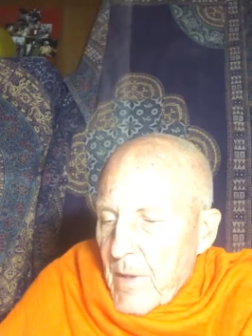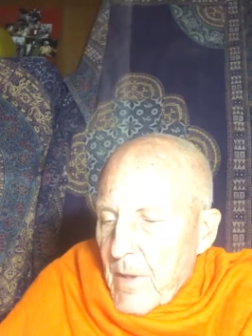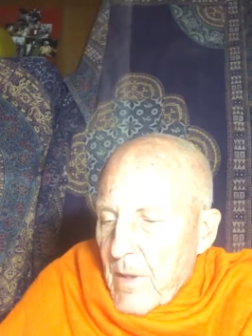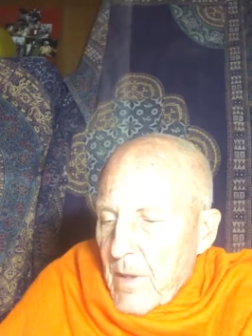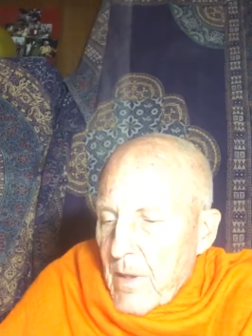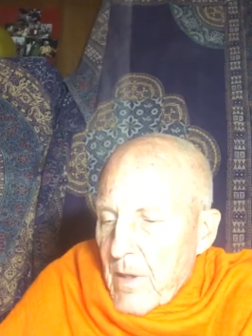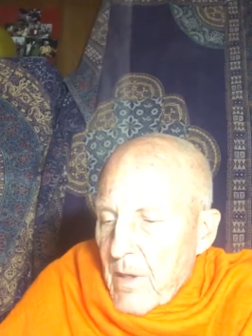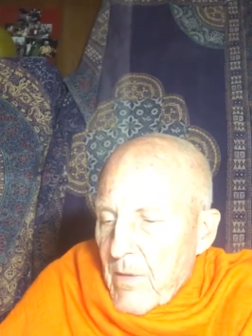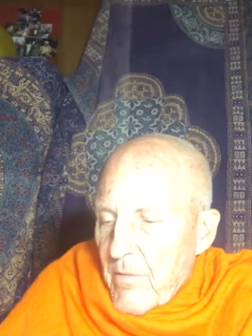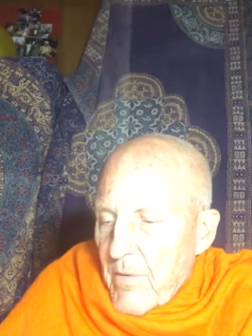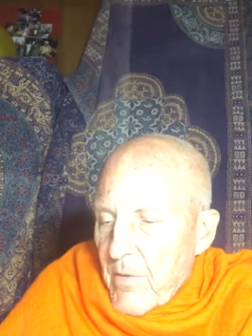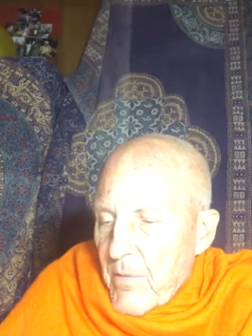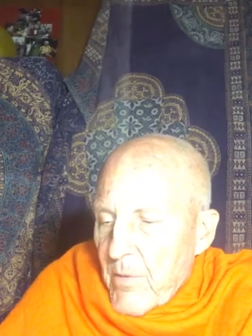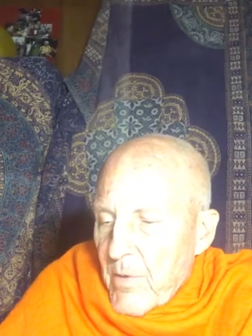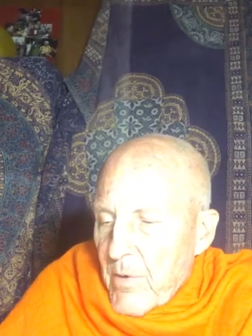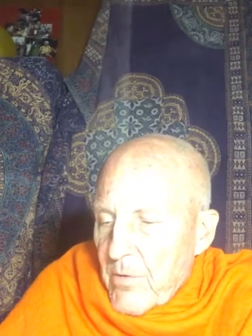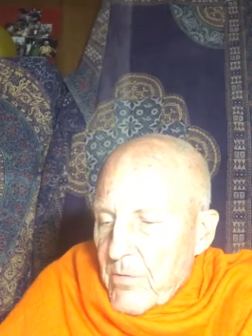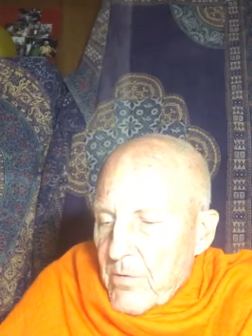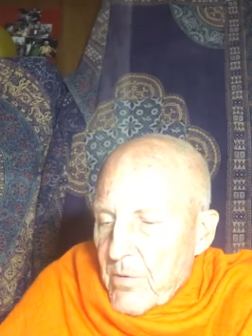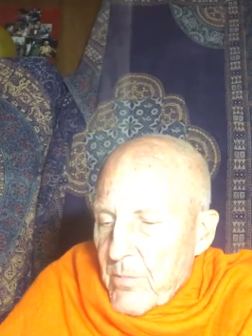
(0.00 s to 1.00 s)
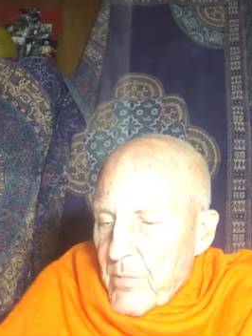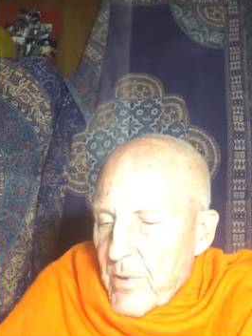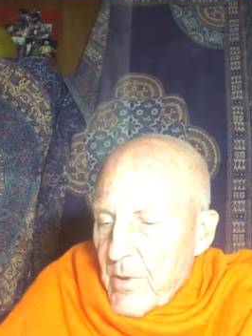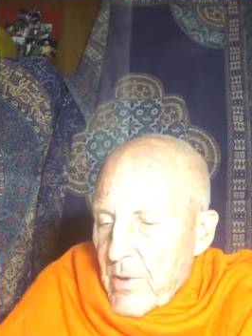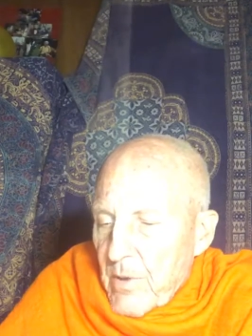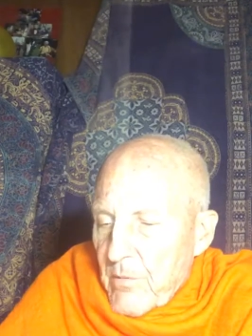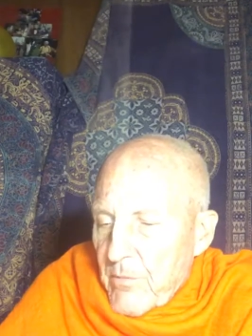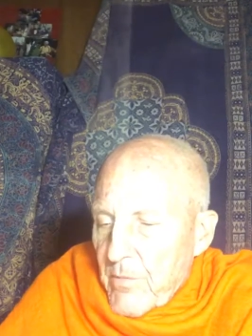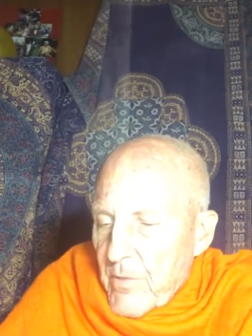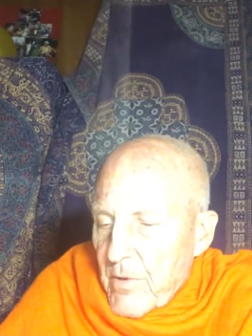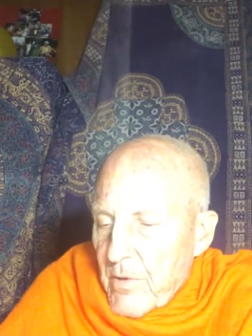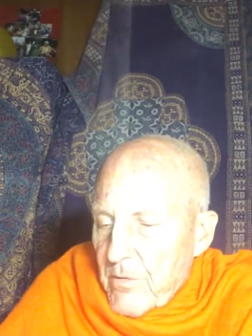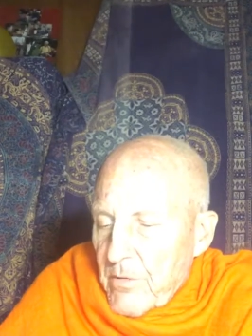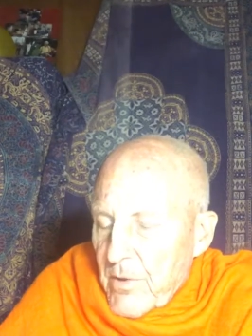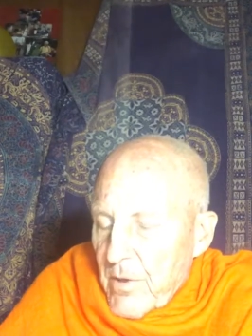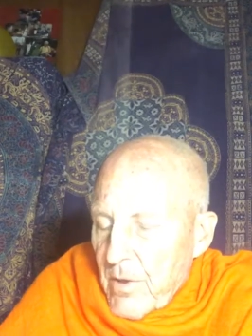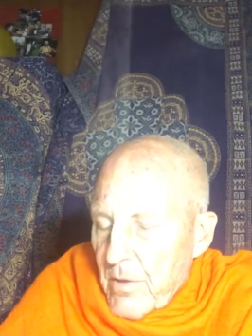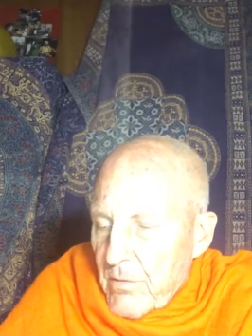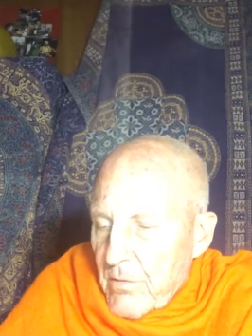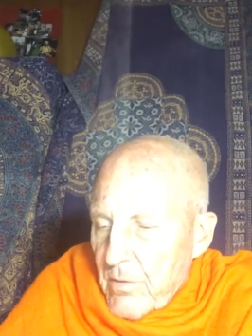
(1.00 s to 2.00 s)
Everyone should be given a
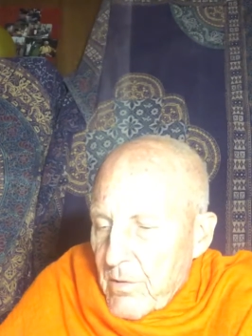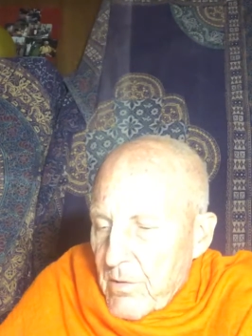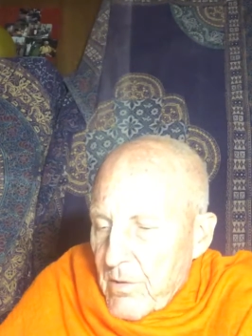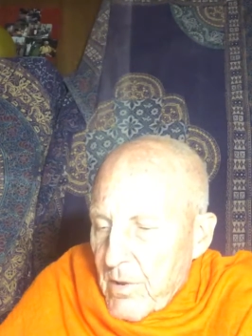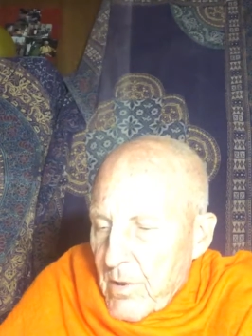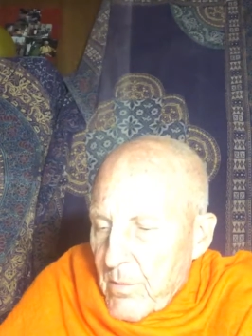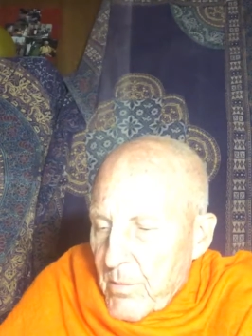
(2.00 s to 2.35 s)
chance to take